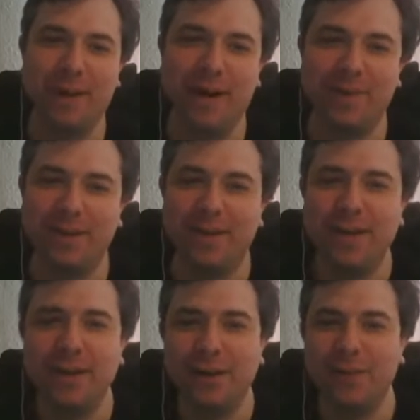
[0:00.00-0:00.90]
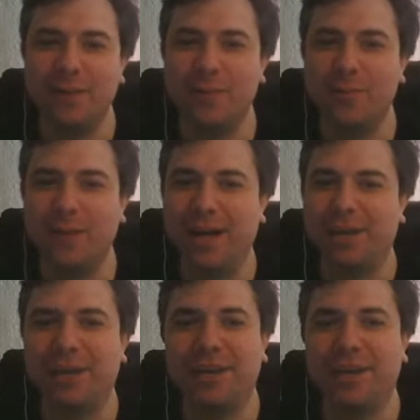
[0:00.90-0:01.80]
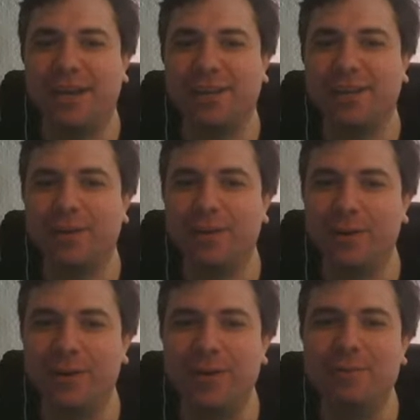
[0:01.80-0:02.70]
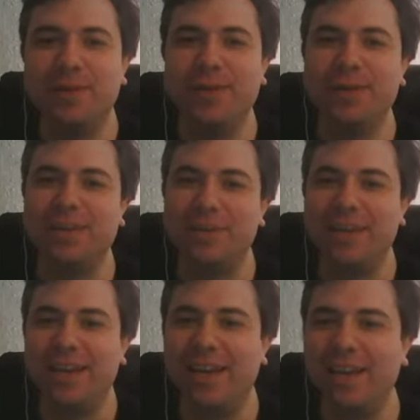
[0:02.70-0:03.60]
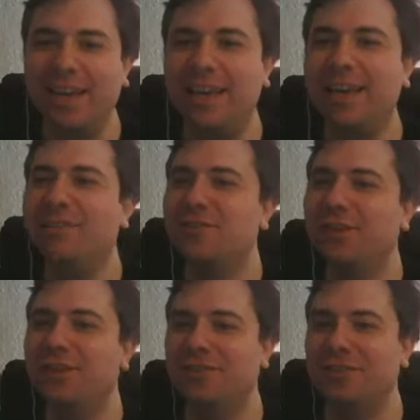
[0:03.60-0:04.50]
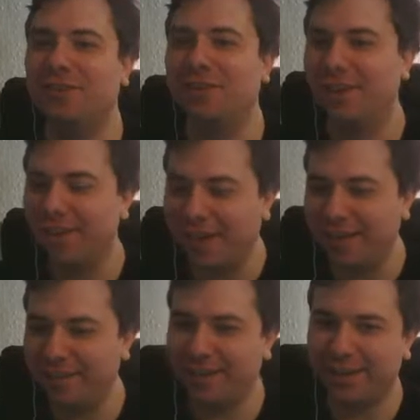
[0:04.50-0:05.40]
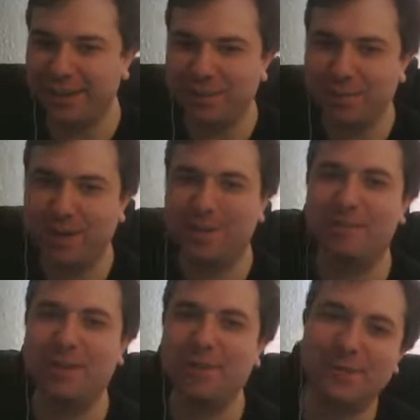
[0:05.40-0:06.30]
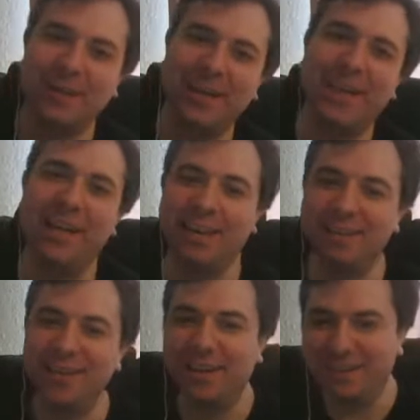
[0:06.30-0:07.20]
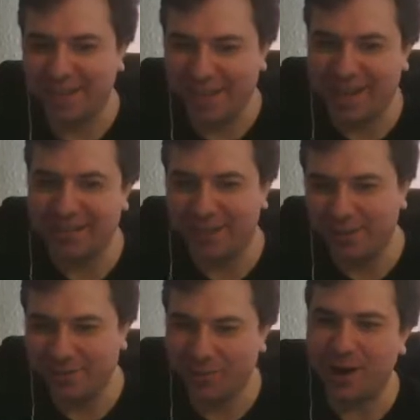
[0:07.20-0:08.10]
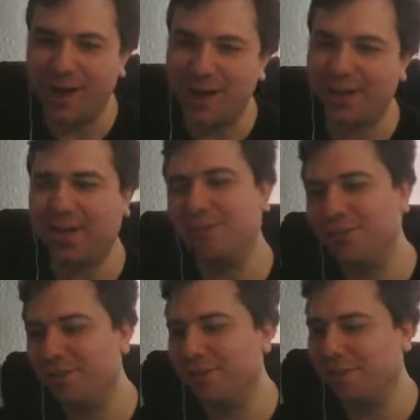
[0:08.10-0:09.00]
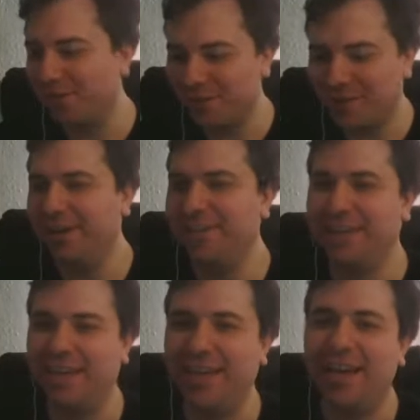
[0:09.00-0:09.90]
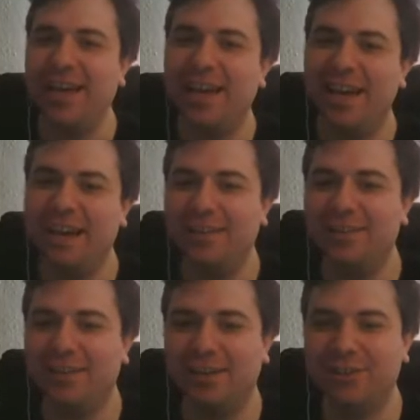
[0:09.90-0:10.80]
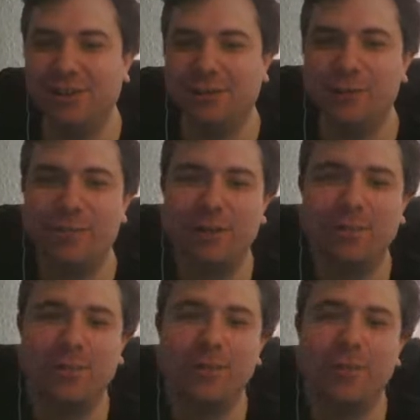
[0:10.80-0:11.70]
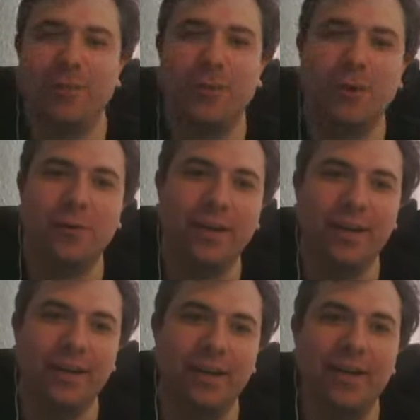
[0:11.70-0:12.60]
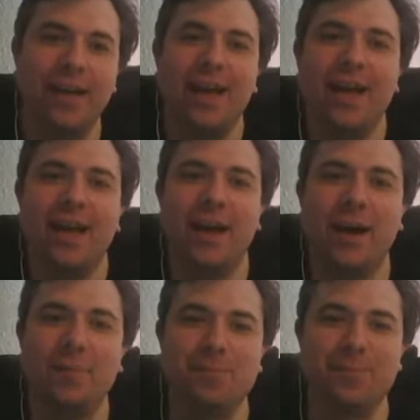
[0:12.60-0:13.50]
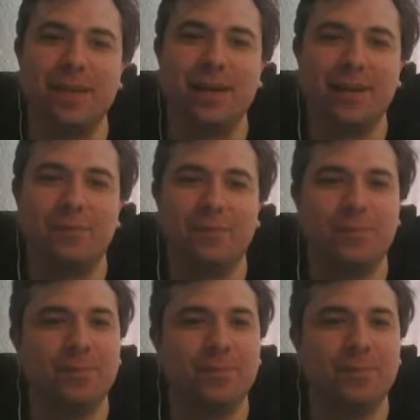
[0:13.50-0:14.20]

about Gorbad Ironclaw, because he's like the epitome of what it is to carry the warg and just go crazy. And he's such a formidable warrior. I've